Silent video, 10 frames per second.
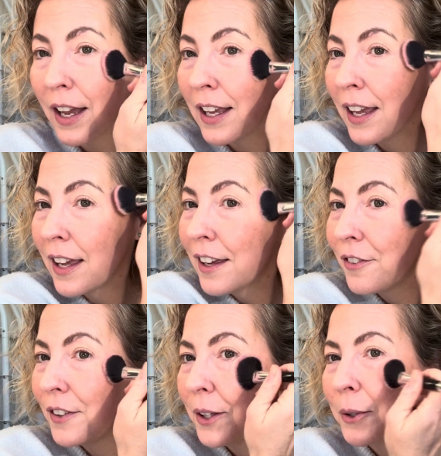
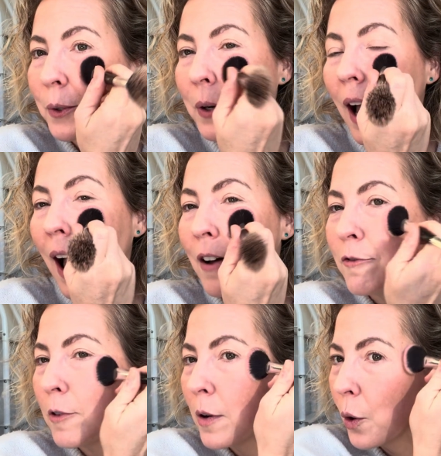If you
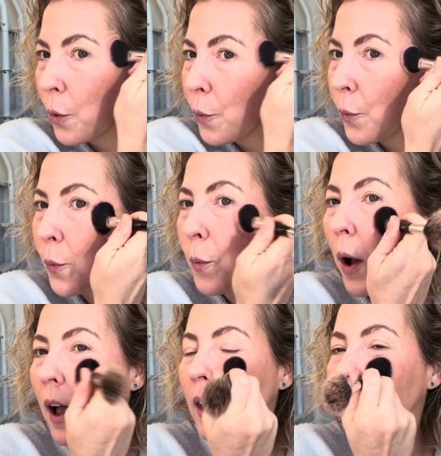have
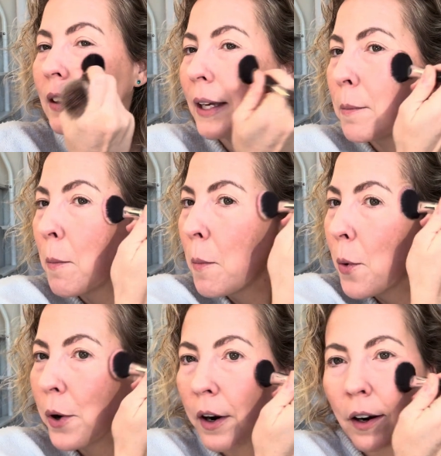like
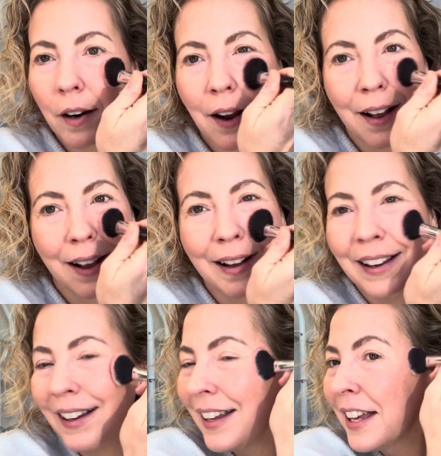more,
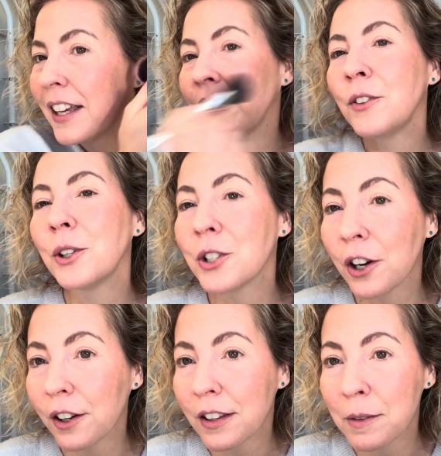if you're
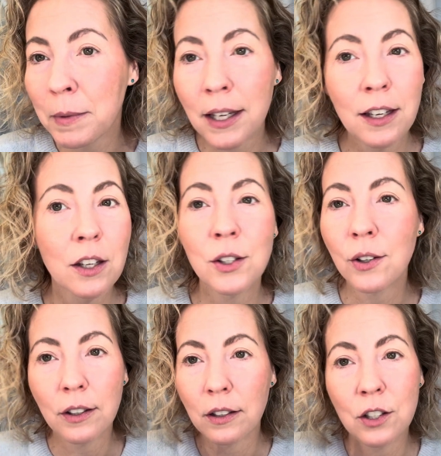darker than me,
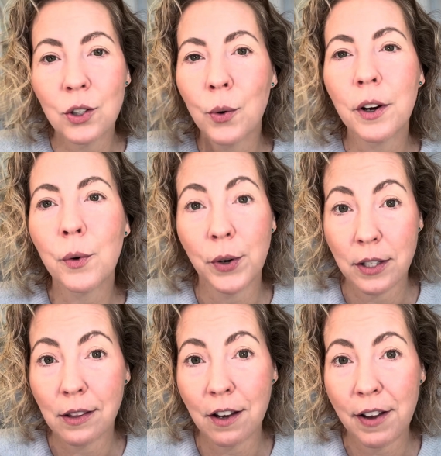you're going
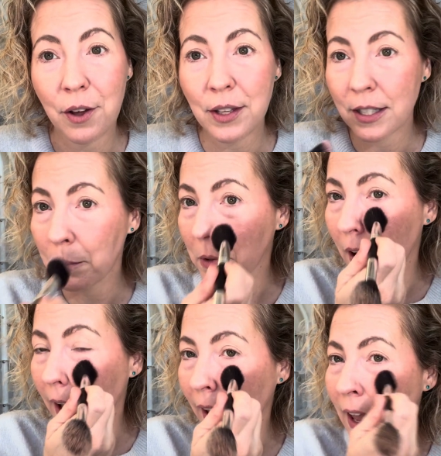to love how these
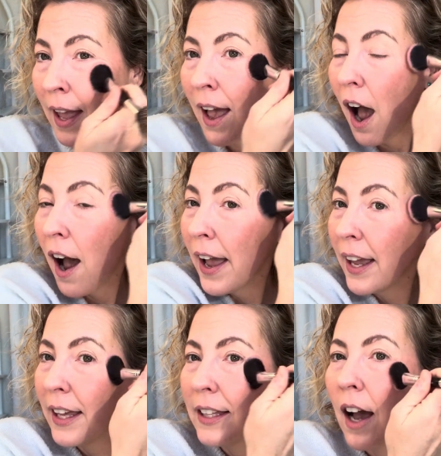apply.
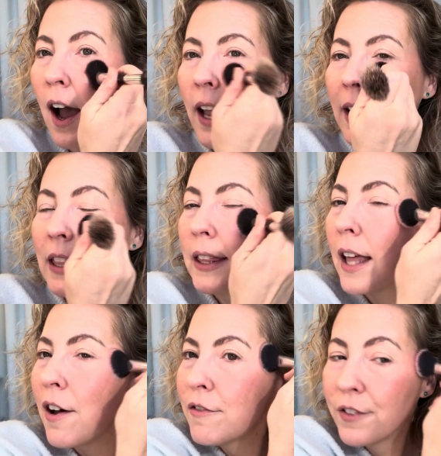I
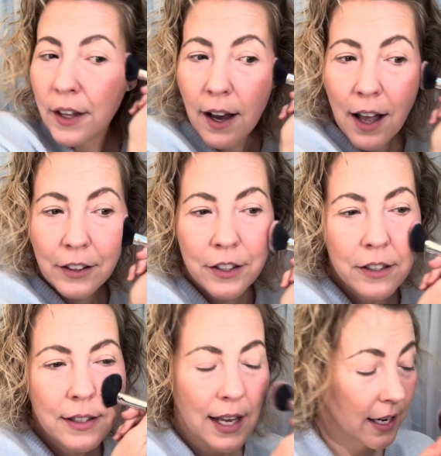love the
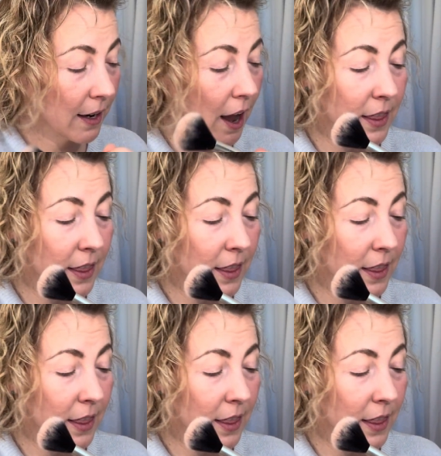colors and I